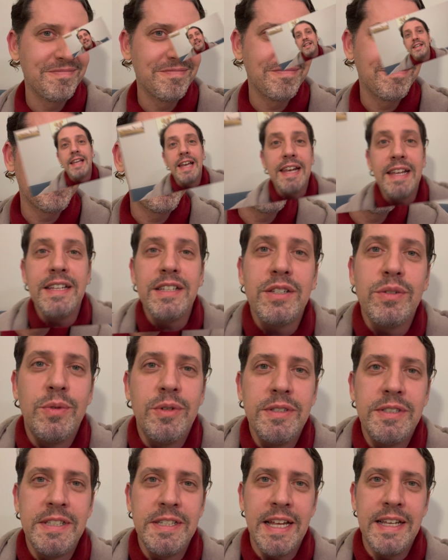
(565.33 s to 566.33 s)
Getting
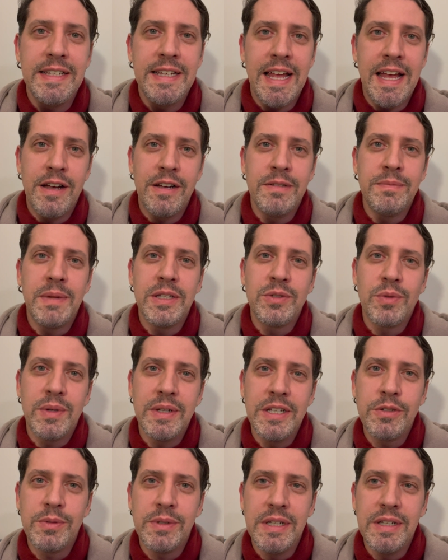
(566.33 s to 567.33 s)
towards the end now in my
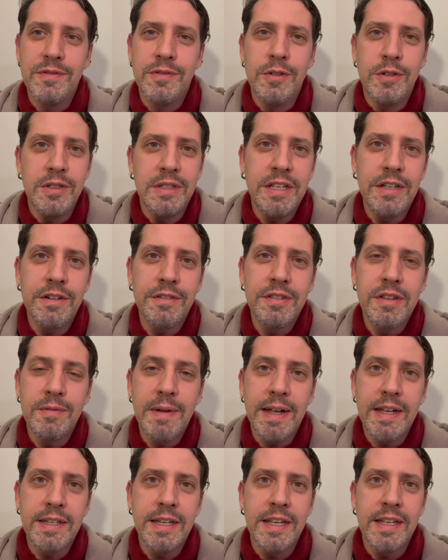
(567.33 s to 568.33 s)
2024 year of the
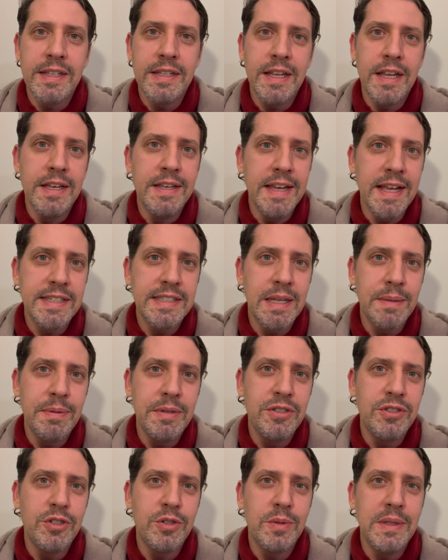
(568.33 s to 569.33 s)
reckoning, next up
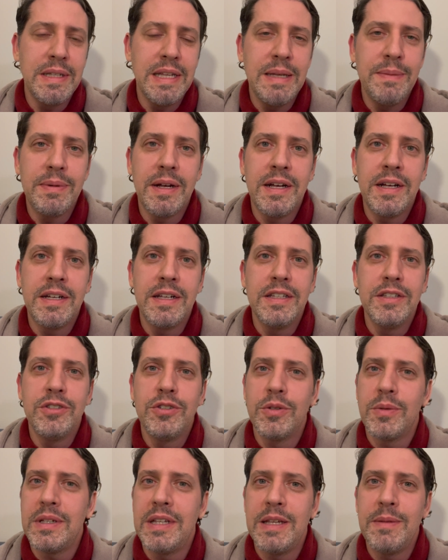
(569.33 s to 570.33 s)
is Dua Lipa.
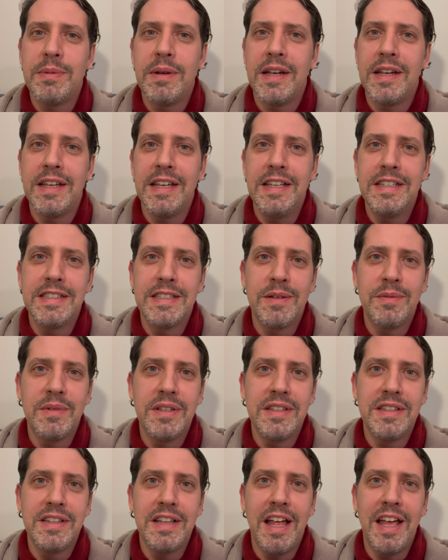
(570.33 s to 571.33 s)
Dua Lipa is
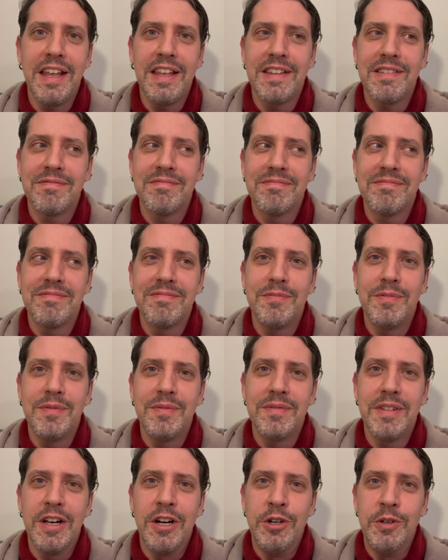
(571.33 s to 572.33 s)
someone like
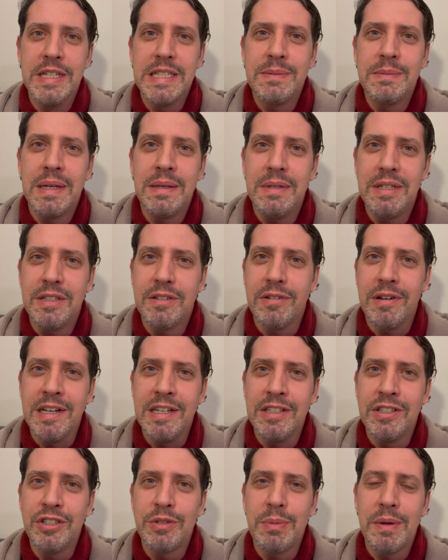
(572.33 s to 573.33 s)
always made me
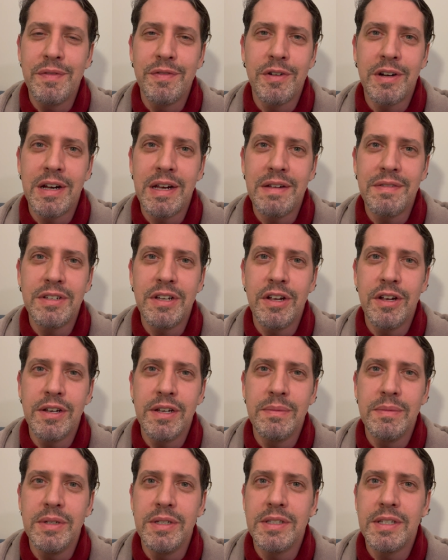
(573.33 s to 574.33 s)
cringe before I even heard her
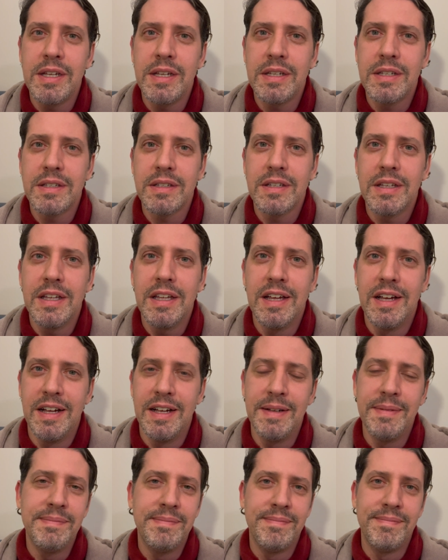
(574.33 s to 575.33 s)
music.
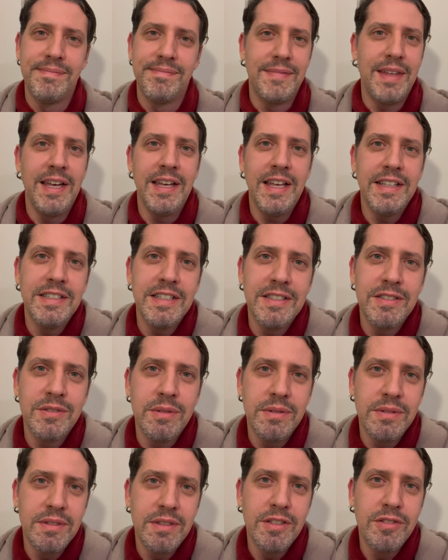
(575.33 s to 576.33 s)
I guess it's
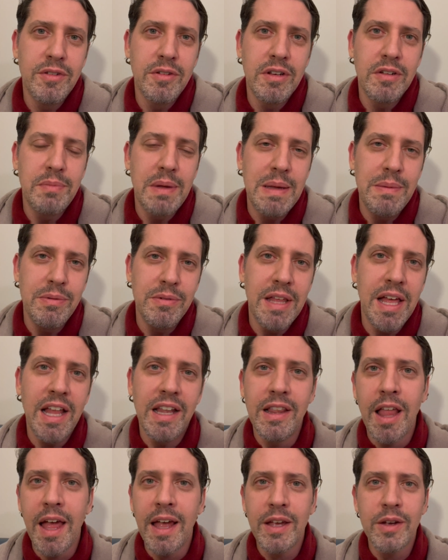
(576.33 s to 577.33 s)
the sort of people that
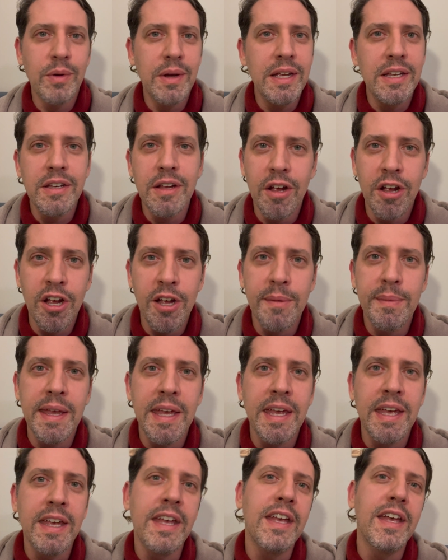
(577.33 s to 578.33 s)
like Queen
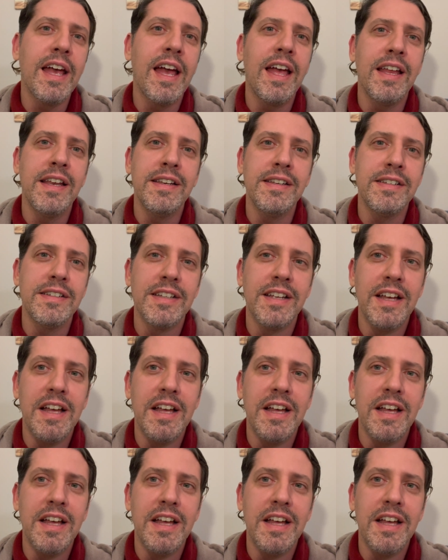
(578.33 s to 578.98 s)
Herbie and